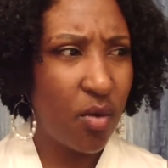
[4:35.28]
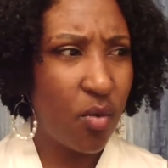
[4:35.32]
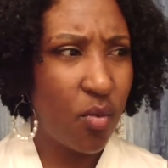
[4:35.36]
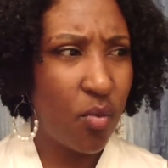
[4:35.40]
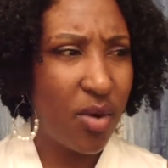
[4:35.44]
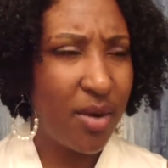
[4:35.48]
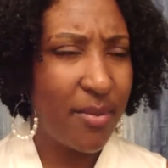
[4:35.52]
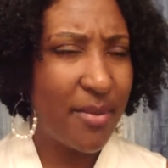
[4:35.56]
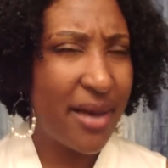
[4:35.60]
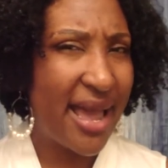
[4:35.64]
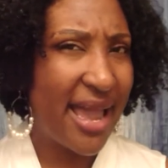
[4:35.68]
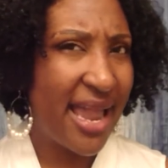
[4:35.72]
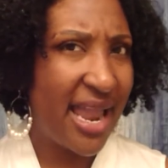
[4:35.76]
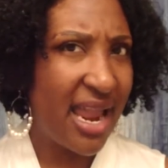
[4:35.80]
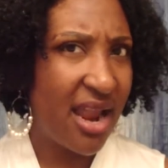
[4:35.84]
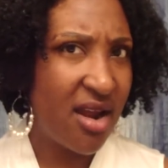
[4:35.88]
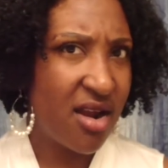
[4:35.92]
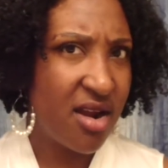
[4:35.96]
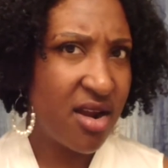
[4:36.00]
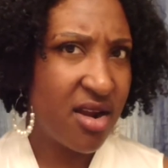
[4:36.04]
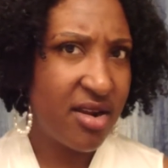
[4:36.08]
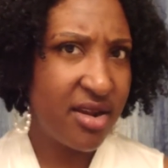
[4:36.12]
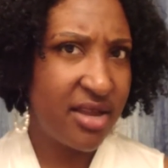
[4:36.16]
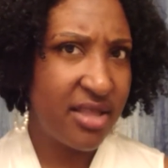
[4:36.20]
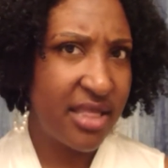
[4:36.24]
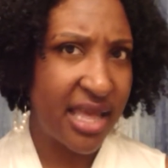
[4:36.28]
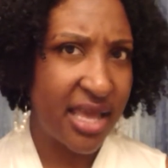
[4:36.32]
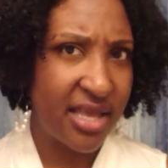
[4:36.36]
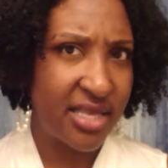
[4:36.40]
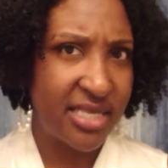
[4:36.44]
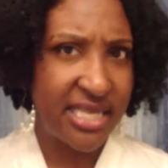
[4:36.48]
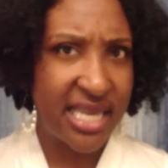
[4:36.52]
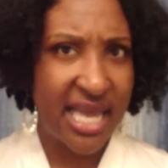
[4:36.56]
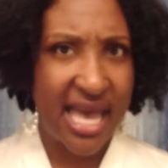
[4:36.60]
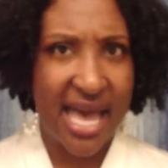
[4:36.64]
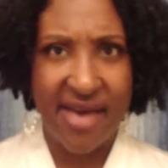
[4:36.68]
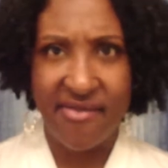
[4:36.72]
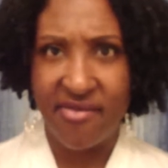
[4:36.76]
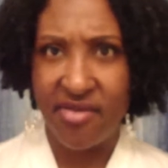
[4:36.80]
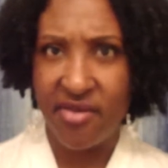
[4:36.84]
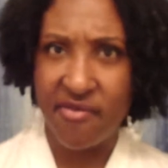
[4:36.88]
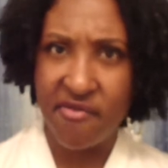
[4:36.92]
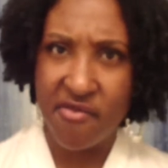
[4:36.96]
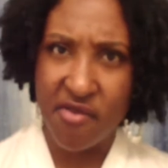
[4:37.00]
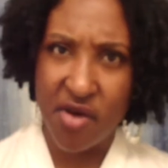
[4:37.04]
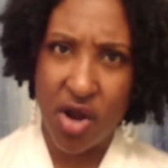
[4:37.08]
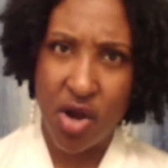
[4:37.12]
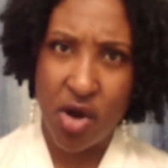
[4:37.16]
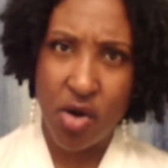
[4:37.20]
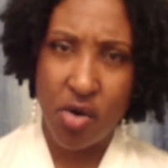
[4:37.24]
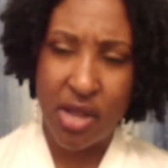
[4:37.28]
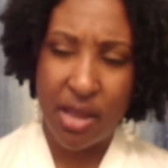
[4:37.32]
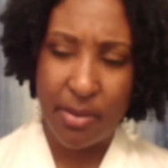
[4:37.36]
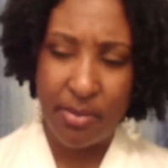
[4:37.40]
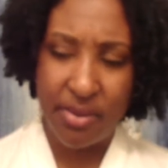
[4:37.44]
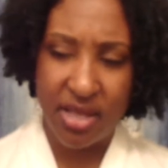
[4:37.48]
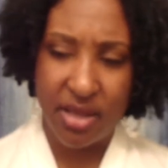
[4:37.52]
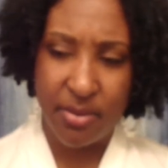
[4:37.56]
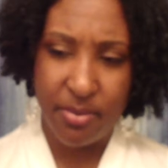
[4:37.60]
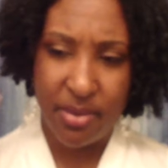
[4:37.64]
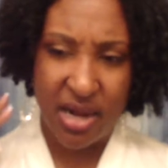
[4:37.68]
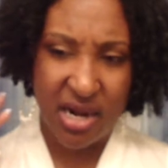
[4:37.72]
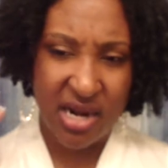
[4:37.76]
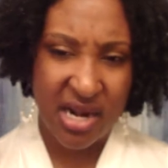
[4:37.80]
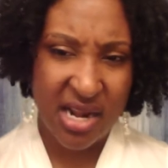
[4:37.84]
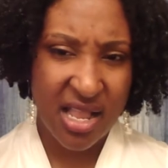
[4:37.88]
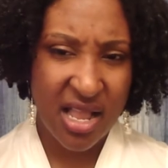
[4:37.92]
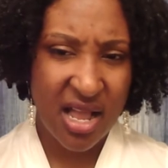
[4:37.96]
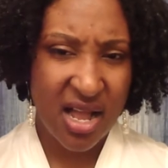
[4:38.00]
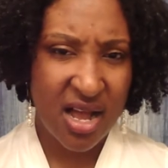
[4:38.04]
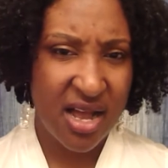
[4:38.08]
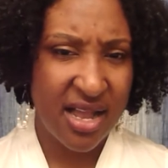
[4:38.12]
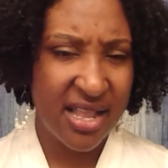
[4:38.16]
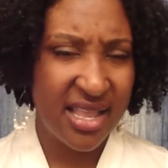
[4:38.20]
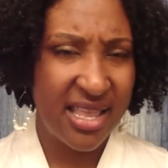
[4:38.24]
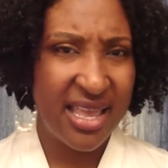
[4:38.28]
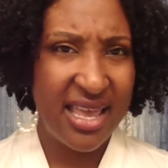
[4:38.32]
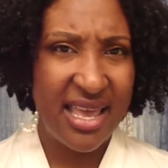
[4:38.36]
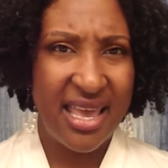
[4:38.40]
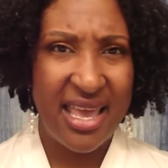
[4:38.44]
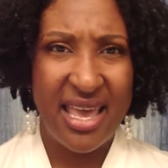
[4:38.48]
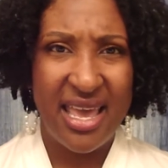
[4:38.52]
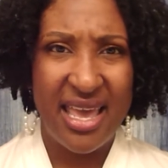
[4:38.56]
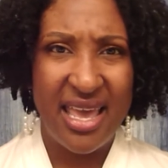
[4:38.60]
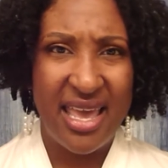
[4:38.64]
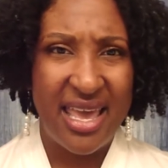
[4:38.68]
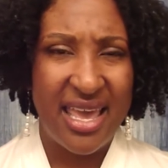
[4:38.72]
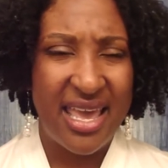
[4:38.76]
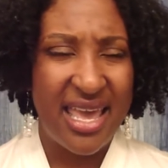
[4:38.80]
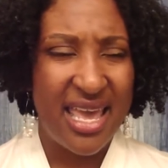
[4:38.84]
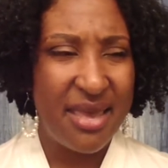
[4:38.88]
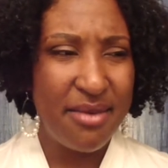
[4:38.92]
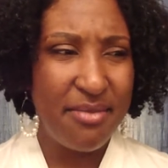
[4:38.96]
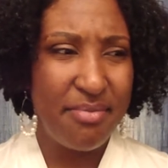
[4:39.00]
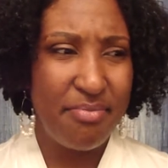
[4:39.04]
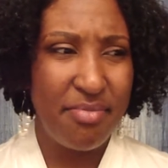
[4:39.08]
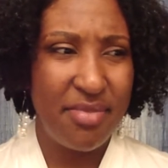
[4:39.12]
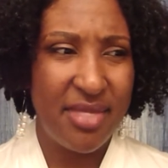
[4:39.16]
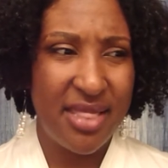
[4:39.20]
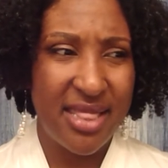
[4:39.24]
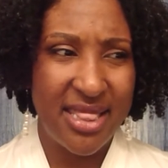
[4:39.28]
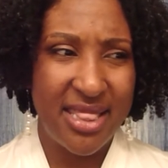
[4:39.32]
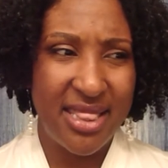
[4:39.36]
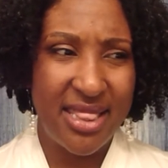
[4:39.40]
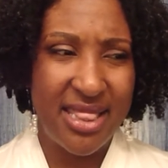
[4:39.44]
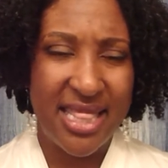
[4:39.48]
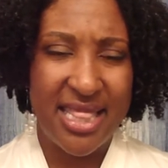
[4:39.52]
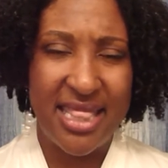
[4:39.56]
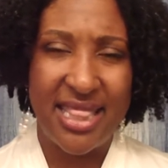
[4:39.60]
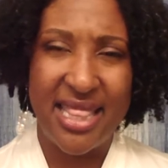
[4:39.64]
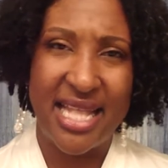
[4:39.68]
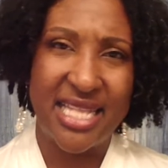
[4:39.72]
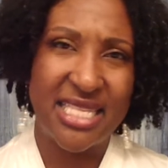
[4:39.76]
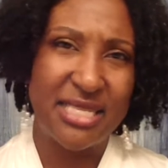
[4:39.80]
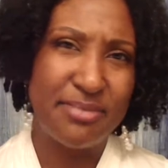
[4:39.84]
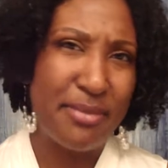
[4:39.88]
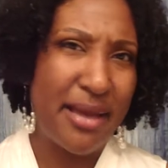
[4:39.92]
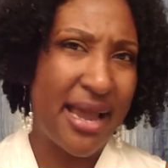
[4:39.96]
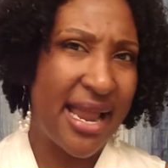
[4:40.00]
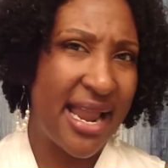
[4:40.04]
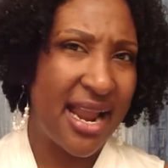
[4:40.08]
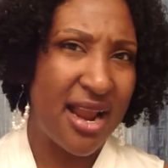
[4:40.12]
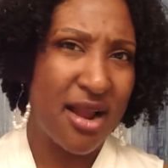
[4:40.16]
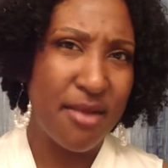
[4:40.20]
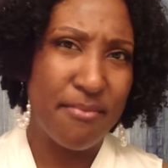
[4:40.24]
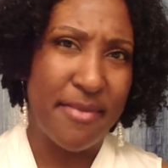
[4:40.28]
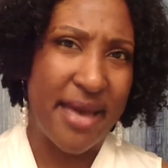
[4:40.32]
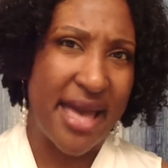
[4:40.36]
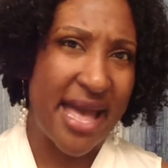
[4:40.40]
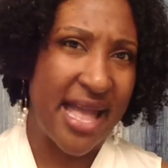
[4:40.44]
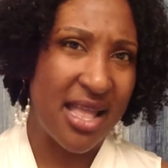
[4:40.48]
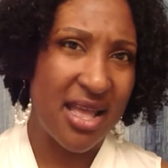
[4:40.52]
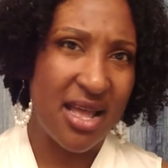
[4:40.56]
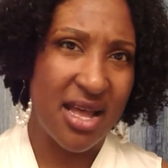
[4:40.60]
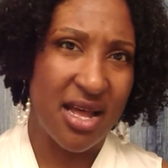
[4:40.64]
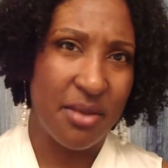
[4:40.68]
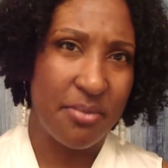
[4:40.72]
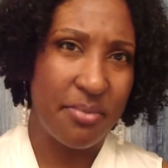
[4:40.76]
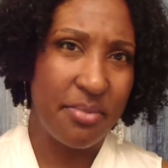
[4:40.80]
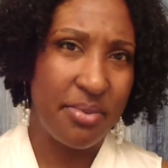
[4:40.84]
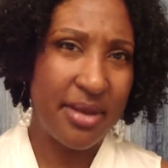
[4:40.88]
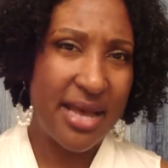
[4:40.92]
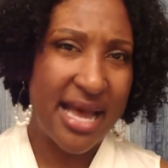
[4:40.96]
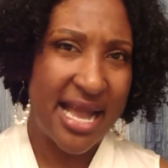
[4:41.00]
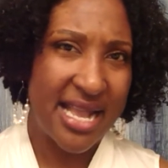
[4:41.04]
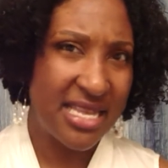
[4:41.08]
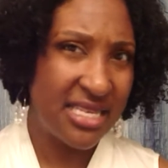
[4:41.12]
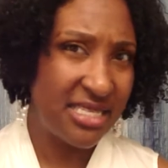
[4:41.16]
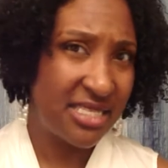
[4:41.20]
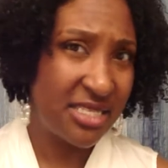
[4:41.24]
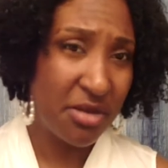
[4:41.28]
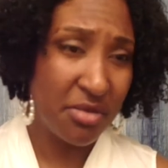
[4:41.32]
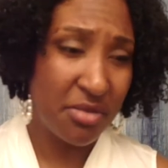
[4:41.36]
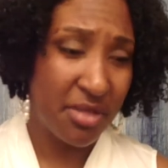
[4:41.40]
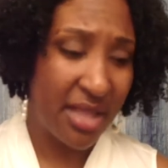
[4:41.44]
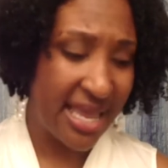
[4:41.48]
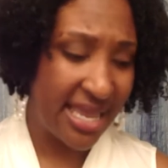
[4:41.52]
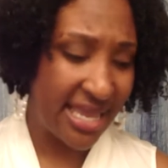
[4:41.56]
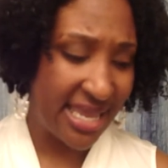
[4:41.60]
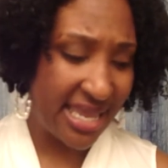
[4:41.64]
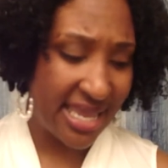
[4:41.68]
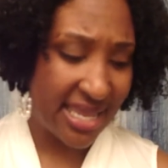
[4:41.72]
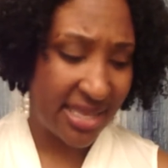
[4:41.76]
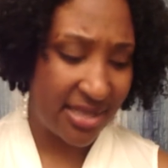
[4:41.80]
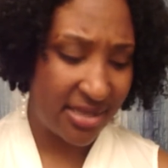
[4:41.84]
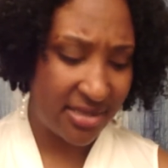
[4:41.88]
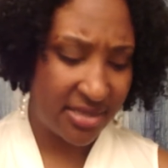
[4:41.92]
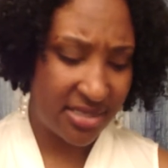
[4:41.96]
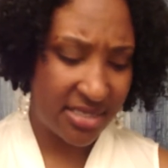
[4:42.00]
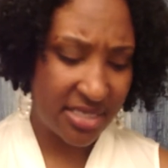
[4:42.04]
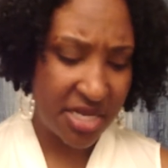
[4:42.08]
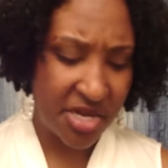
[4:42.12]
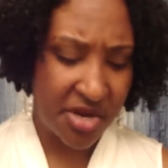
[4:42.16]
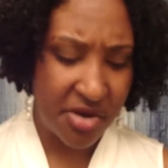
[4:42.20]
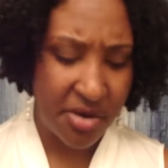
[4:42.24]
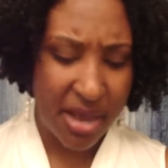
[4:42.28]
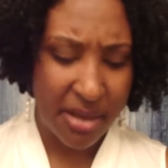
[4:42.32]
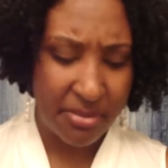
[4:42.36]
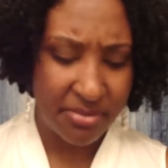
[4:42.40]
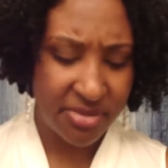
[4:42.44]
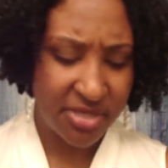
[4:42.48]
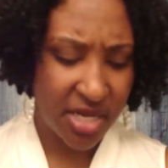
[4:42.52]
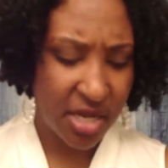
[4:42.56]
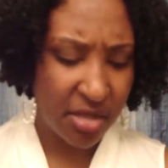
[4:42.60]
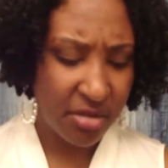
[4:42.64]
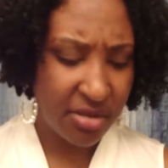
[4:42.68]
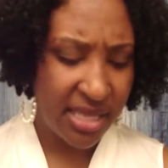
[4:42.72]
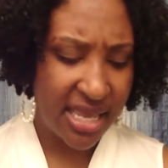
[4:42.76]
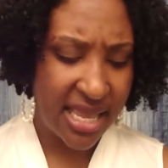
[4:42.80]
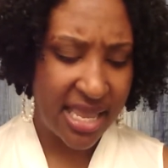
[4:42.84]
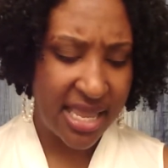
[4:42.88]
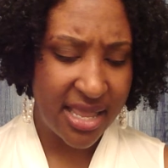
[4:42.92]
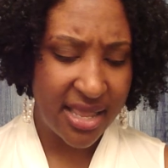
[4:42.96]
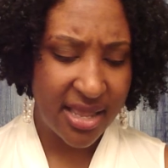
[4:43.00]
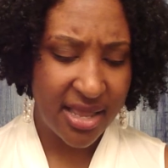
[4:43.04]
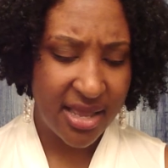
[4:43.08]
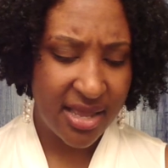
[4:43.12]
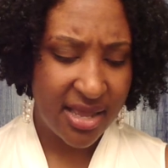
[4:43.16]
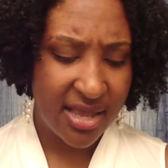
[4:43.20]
when my hair, like I say, I have a fro and I put a bonnet on, it lets my hair mat up. I just don't like it. So I'm totally